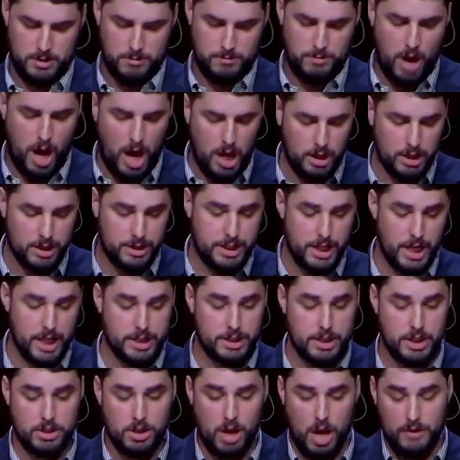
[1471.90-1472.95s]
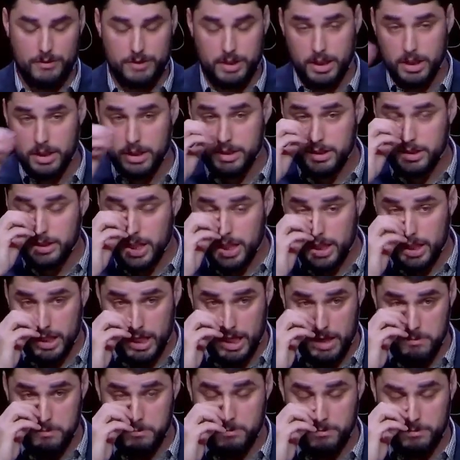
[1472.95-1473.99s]
Politics is often a
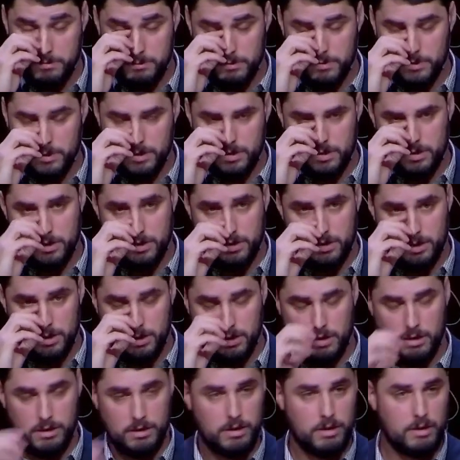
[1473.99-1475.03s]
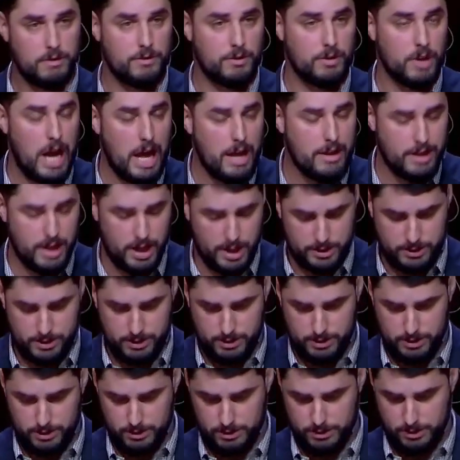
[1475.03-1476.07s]
synonym for
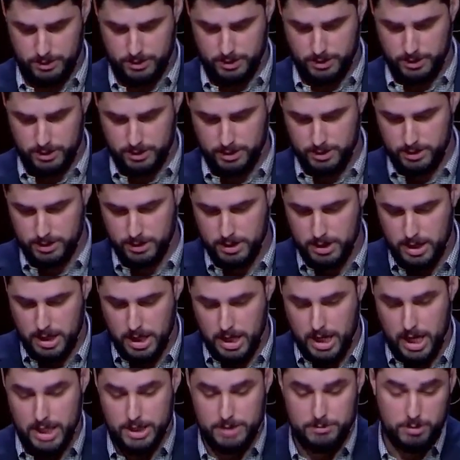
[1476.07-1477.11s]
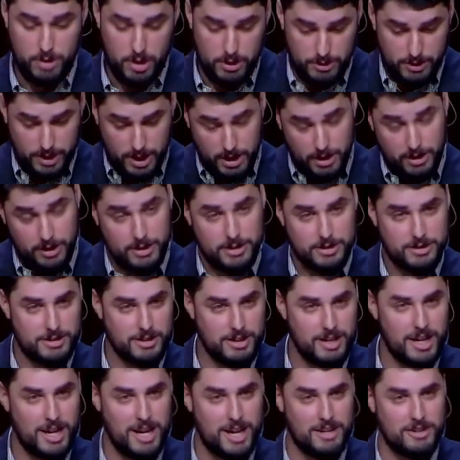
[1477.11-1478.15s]
ethics, as Brother Eric
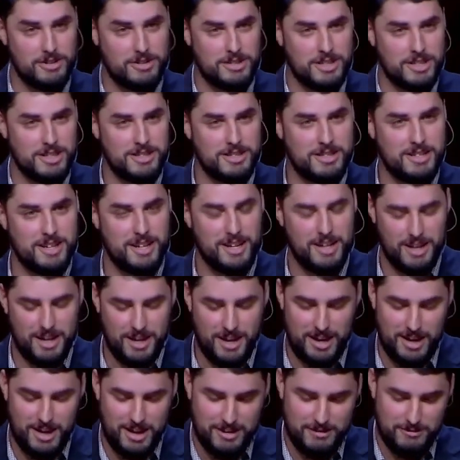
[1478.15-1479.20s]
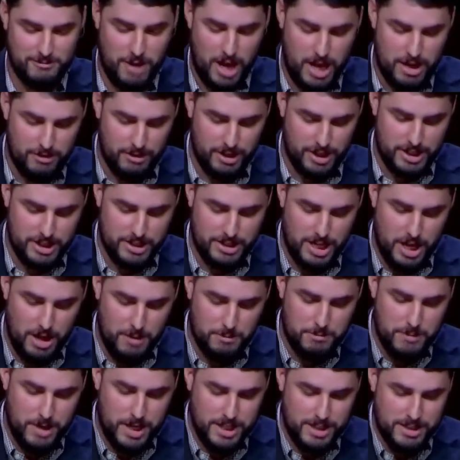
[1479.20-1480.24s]
Anderson's uh, rhetoric has
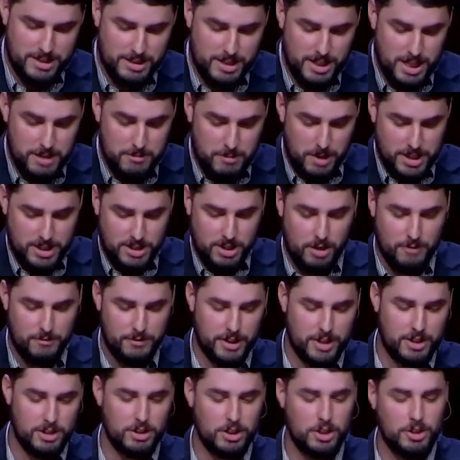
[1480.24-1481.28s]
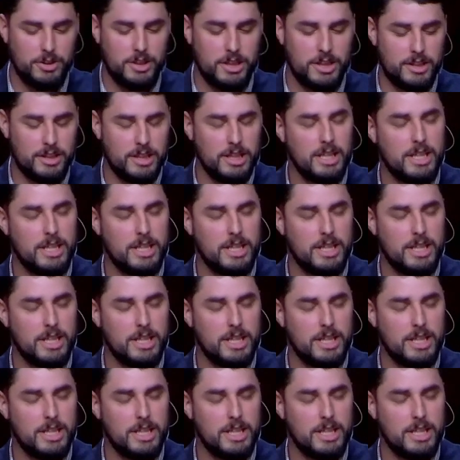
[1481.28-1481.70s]
helped many see, myself included.